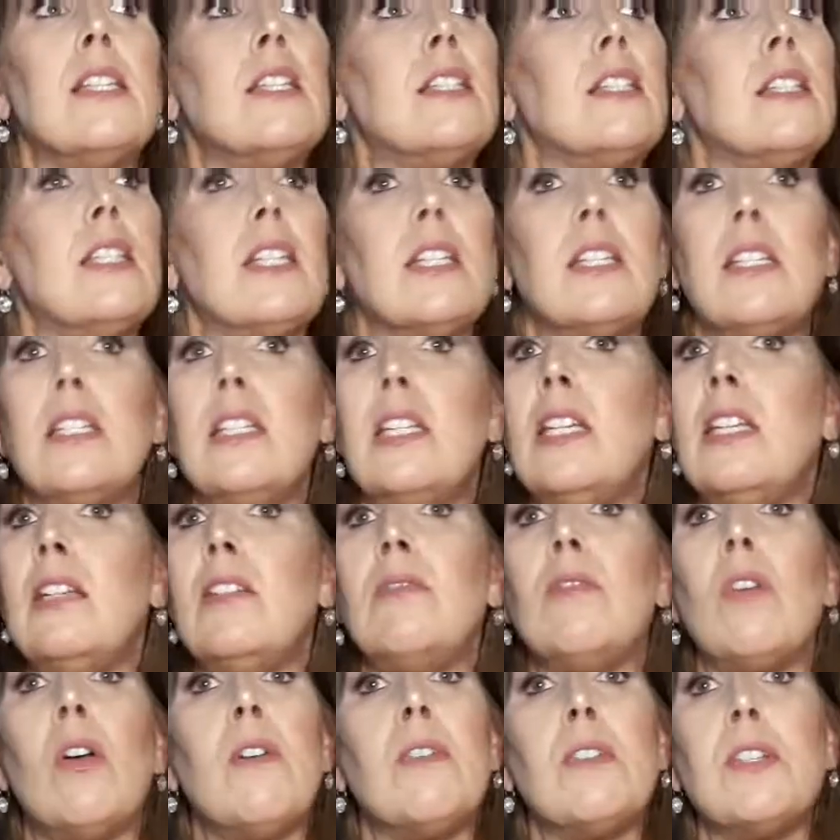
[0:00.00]
It's
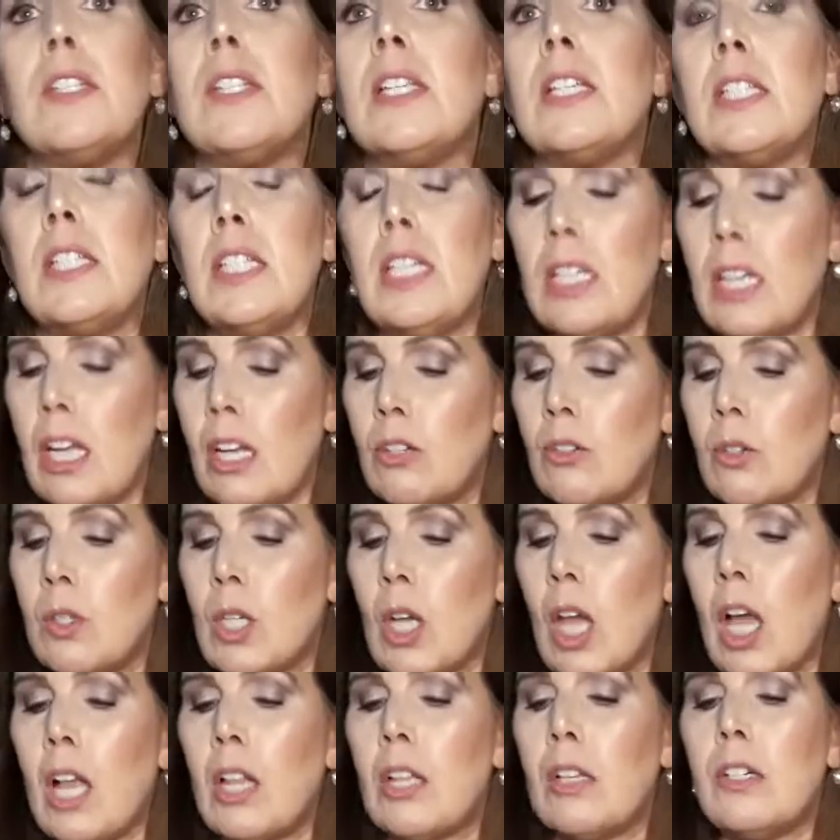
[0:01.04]
over
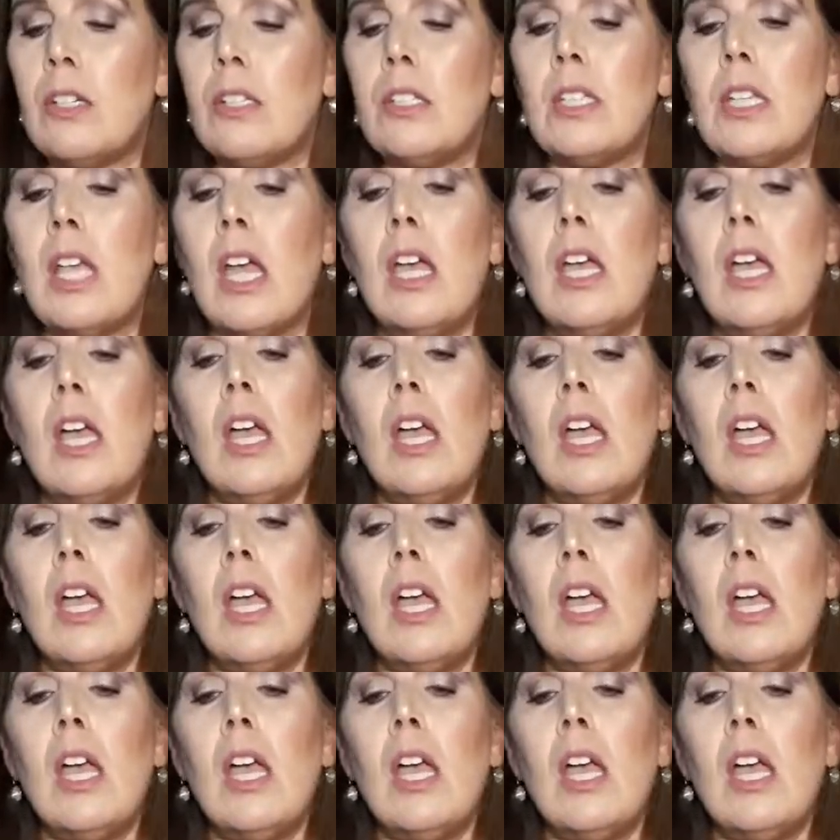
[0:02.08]
$1,600.